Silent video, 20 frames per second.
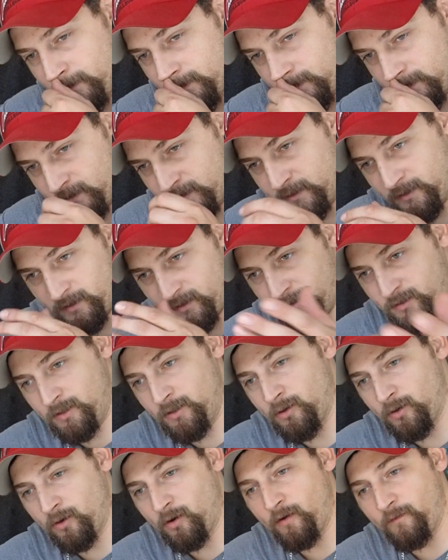because the
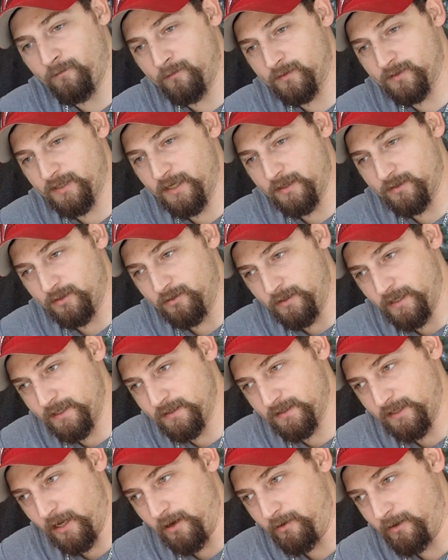cook-off was yesterday,
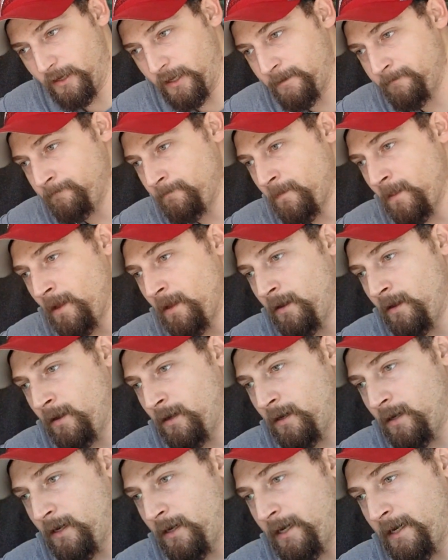Saturday,
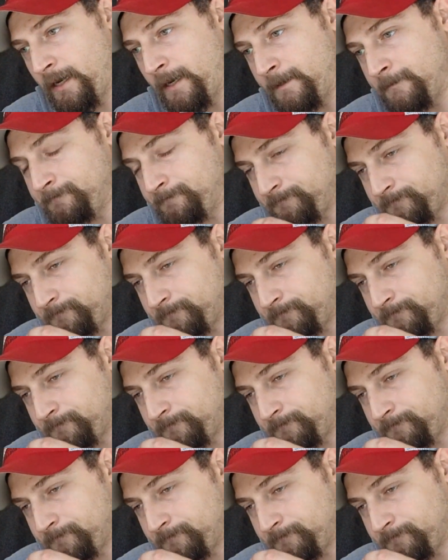I